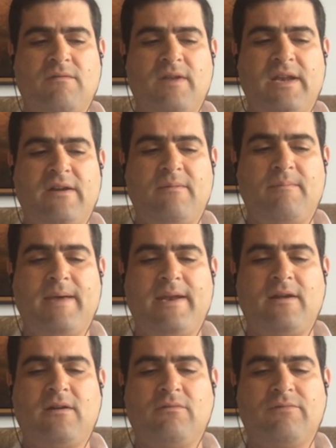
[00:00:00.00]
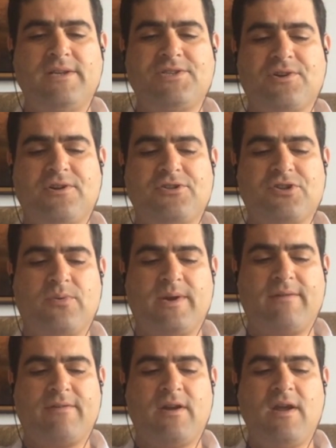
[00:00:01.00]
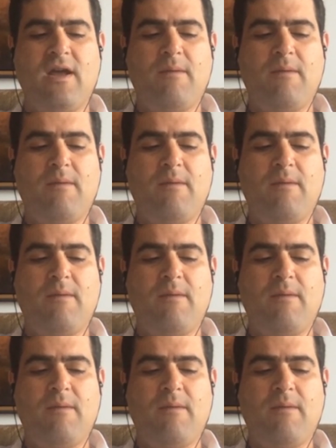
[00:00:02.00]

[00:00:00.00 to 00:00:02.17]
medical research or whatever.